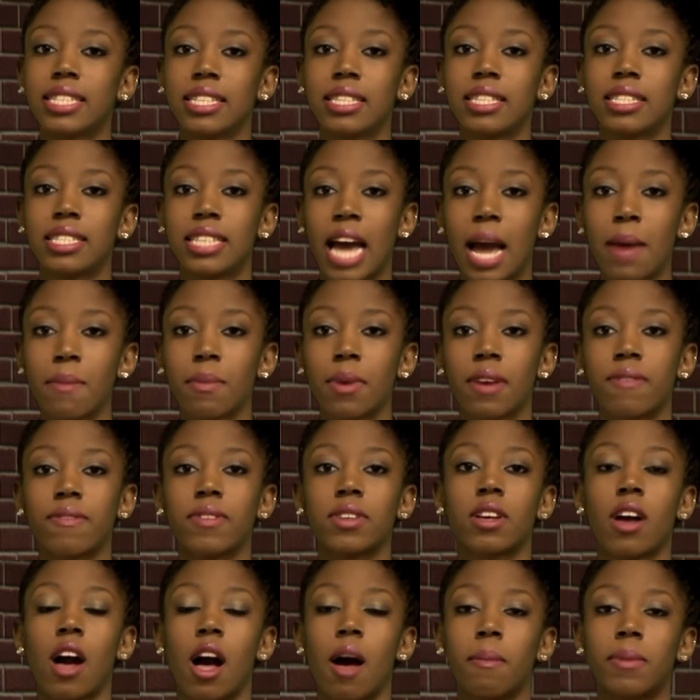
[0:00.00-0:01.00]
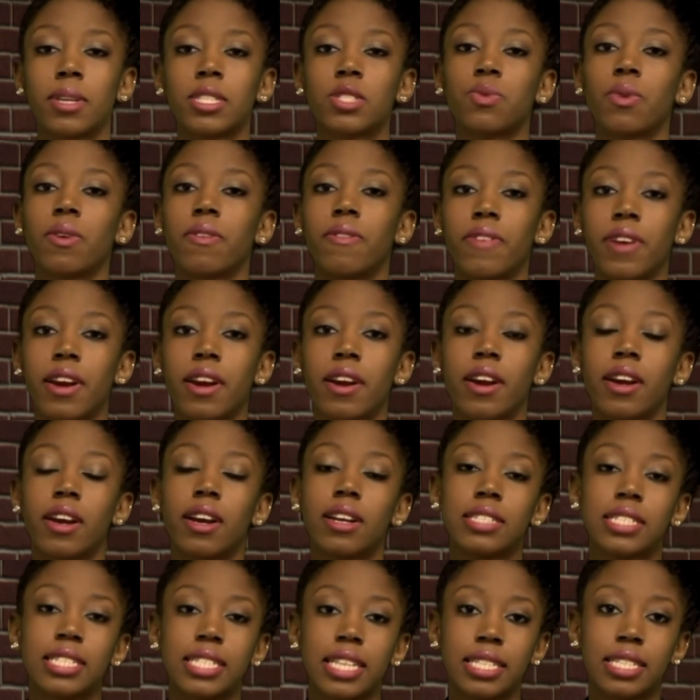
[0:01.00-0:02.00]
that the timing of the comments were very
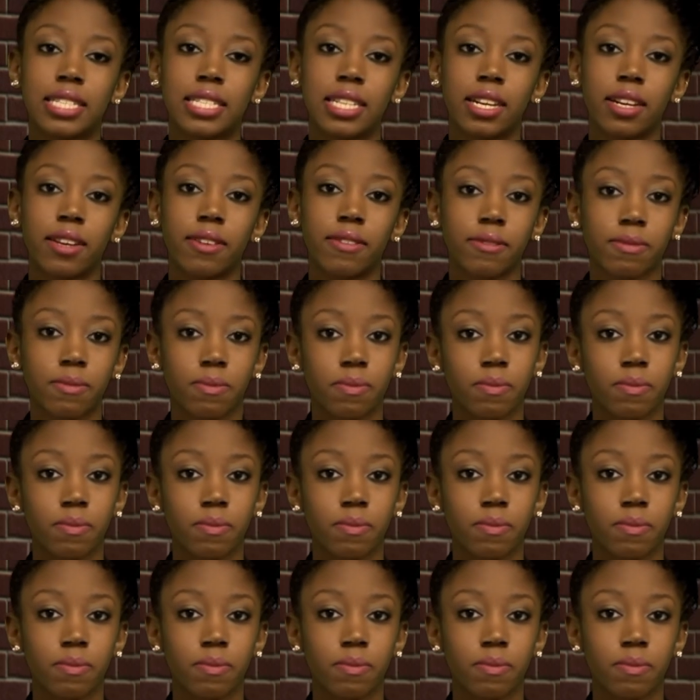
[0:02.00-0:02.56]
insensitive.